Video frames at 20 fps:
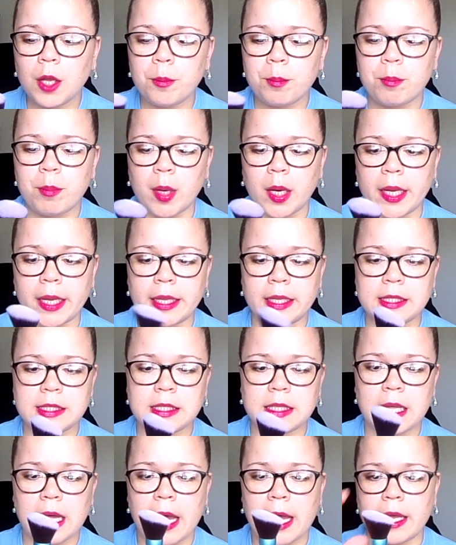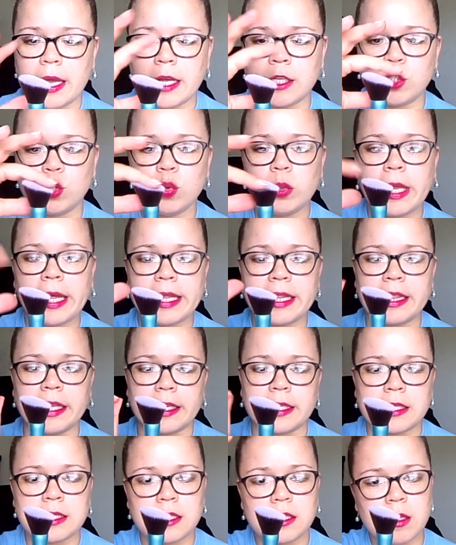But I do like
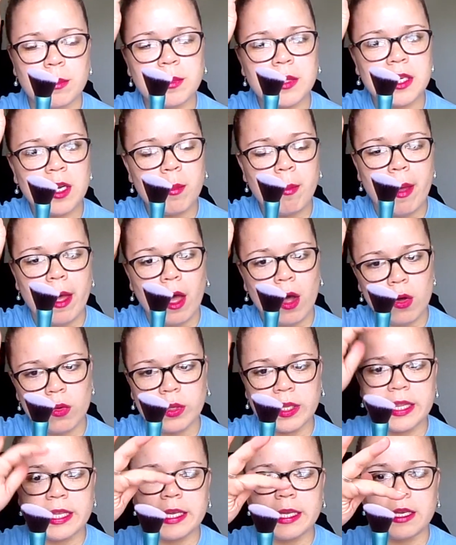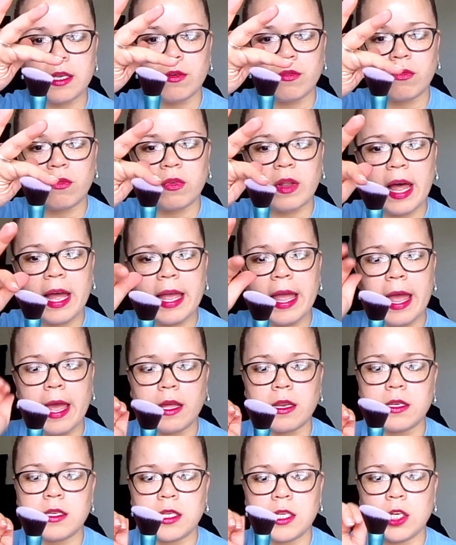this. Something about the flat
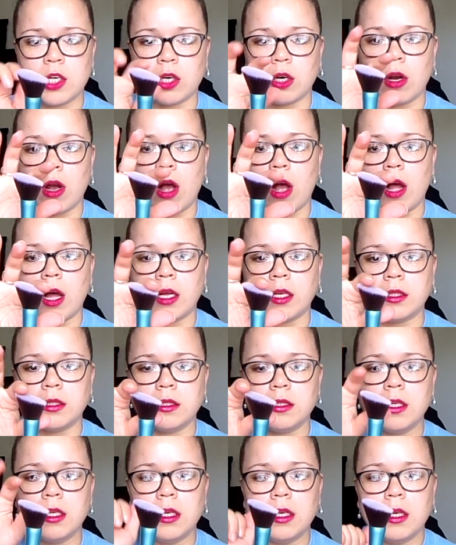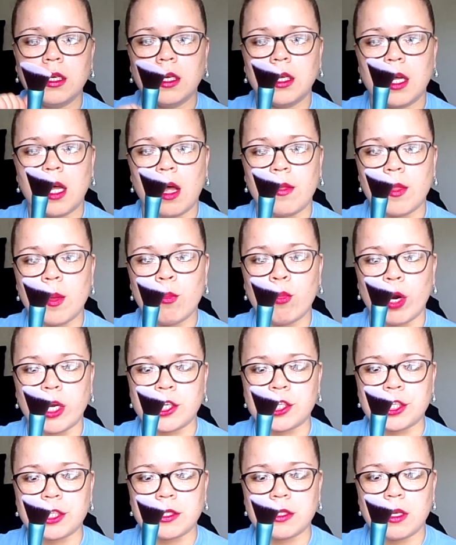end here on the
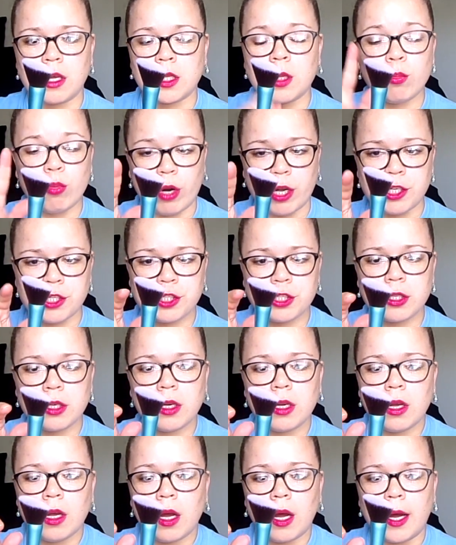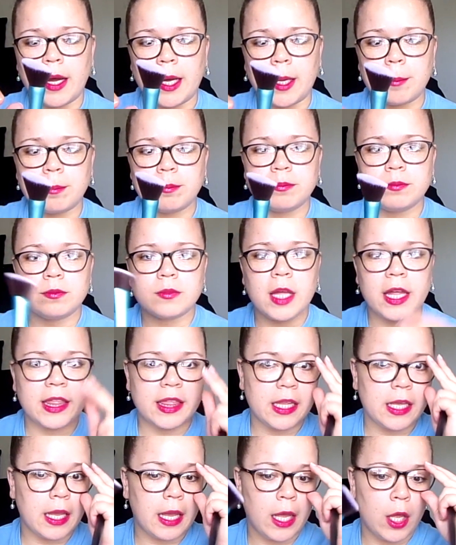brush, I
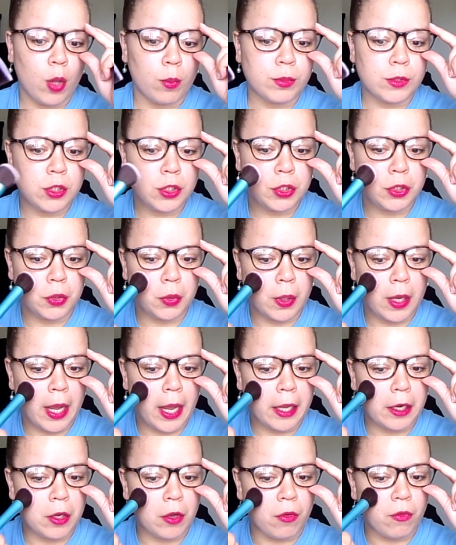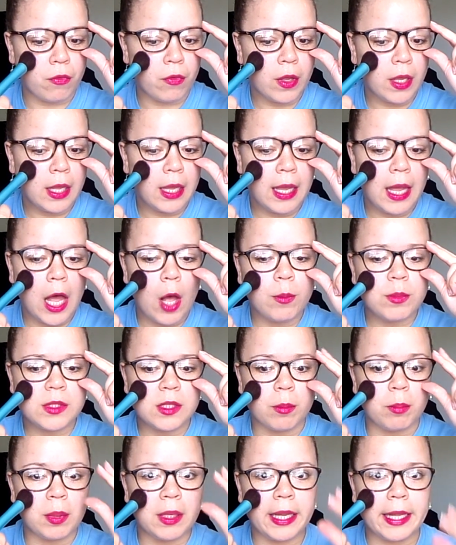think helps to
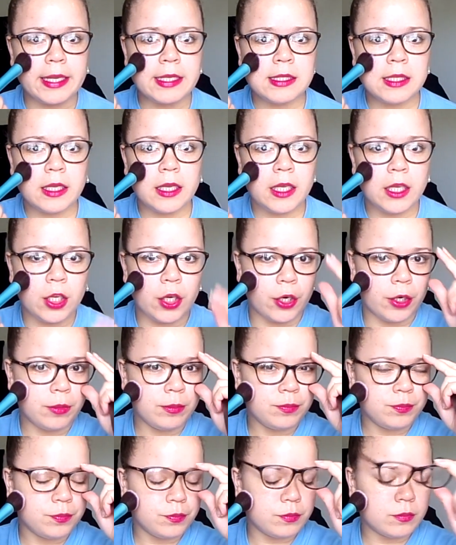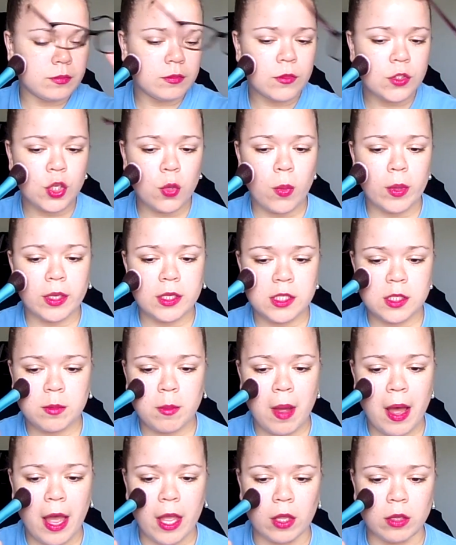place it here. So you want to
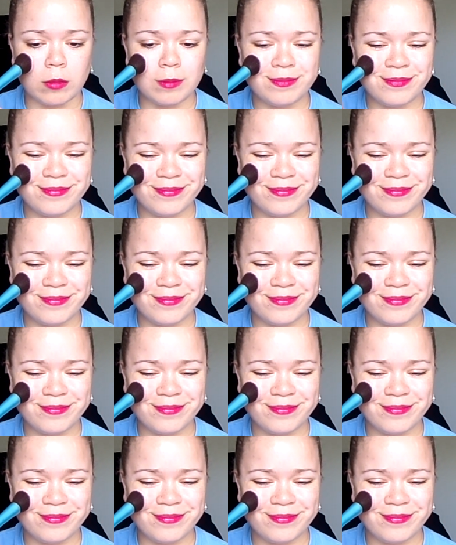smile.